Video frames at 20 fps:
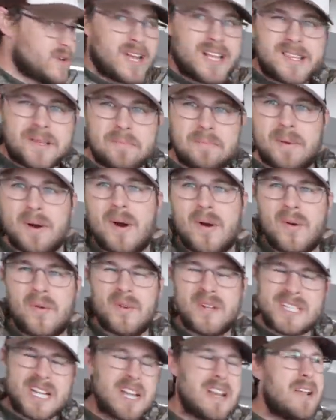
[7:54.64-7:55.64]
got the boat,
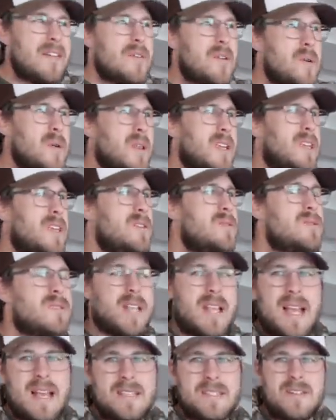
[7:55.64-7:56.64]
which I never really used
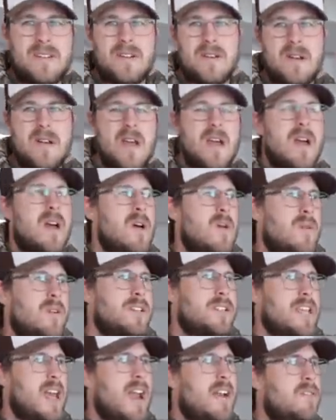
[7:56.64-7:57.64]
last year,
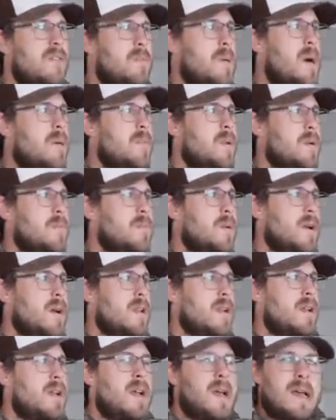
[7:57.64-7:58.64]
which is kind of a bummer,
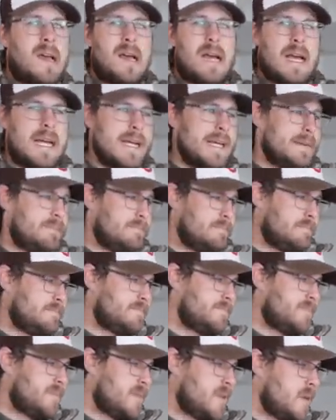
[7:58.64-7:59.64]
but it
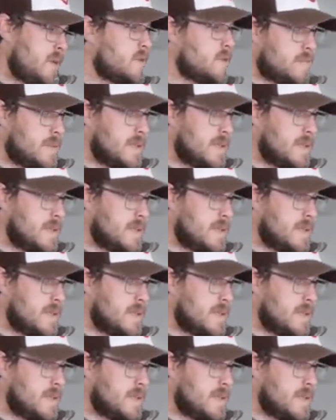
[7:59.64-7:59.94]
was